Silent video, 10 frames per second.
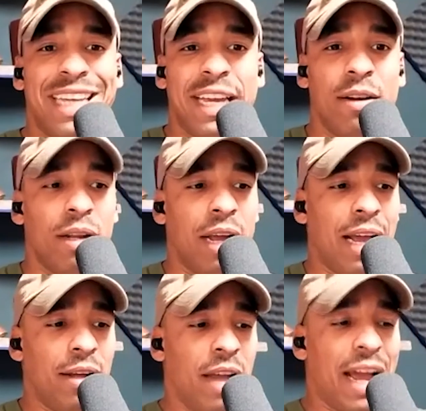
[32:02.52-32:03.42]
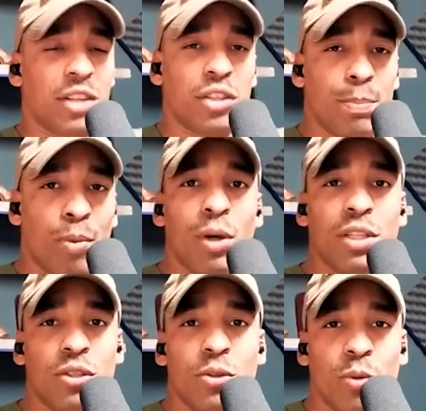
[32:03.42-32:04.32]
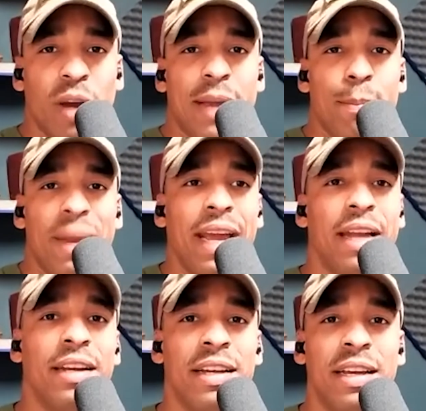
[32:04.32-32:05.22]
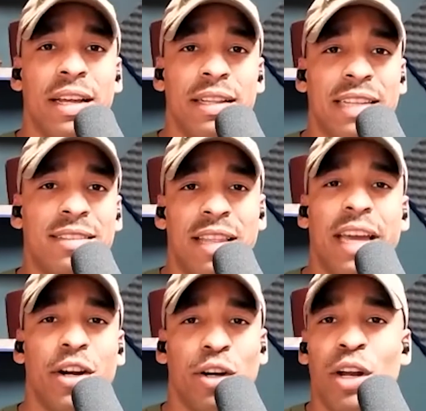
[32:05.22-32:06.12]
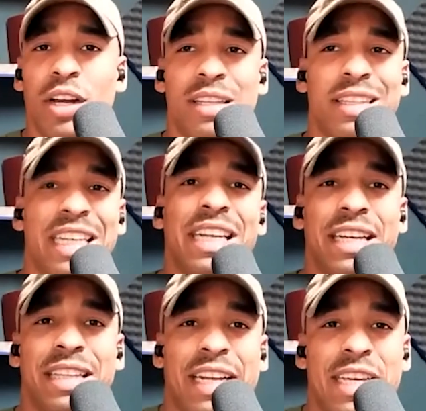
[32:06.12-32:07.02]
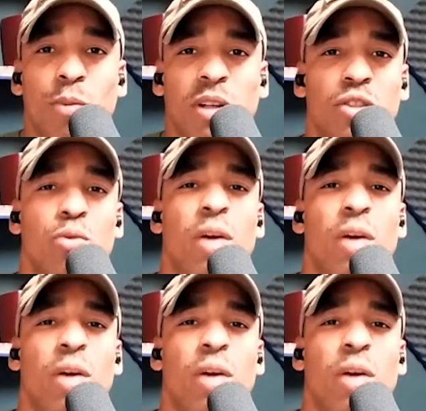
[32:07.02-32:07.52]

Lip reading: can't actually point to a man that's there leading that he wants to